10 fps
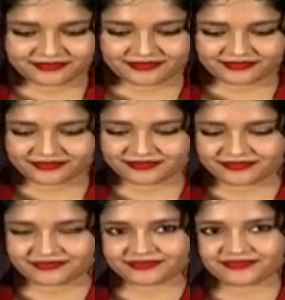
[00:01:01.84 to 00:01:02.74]

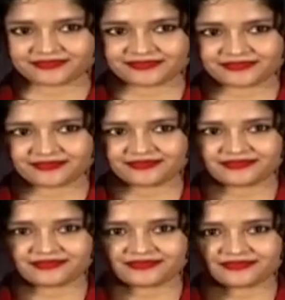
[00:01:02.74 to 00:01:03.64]

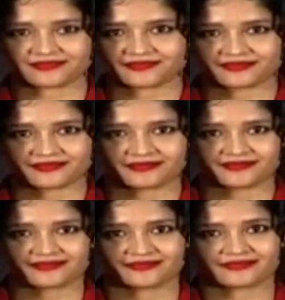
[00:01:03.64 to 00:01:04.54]

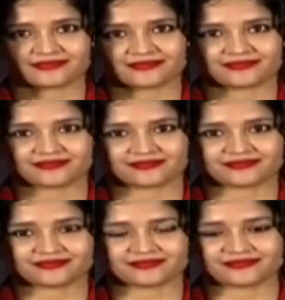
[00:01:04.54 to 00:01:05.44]

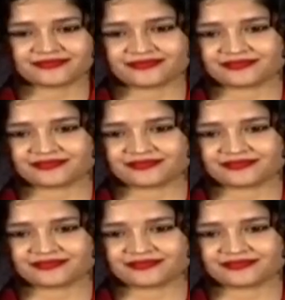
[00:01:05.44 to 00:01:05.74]
(silent)